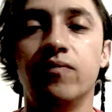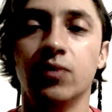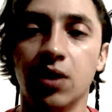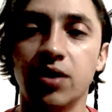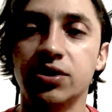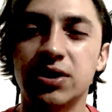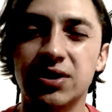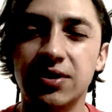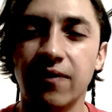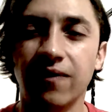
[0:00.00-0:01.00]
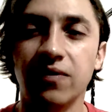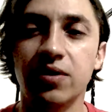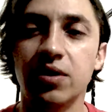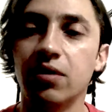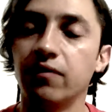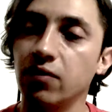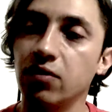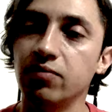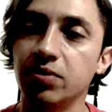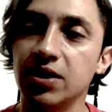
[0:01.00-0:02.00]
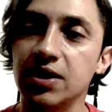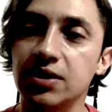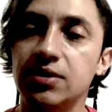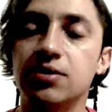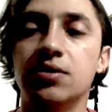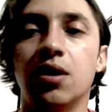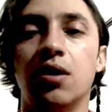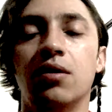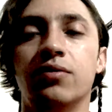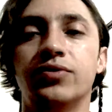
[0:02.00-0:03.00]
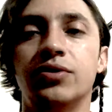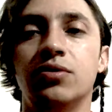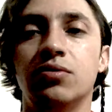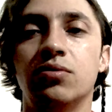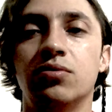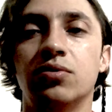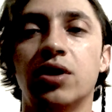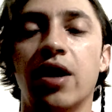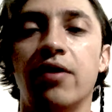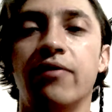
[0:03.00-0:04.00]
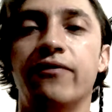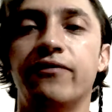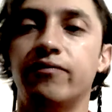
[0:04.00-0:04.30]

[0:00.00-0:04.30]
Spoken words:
Logic is definitely a good place to kind of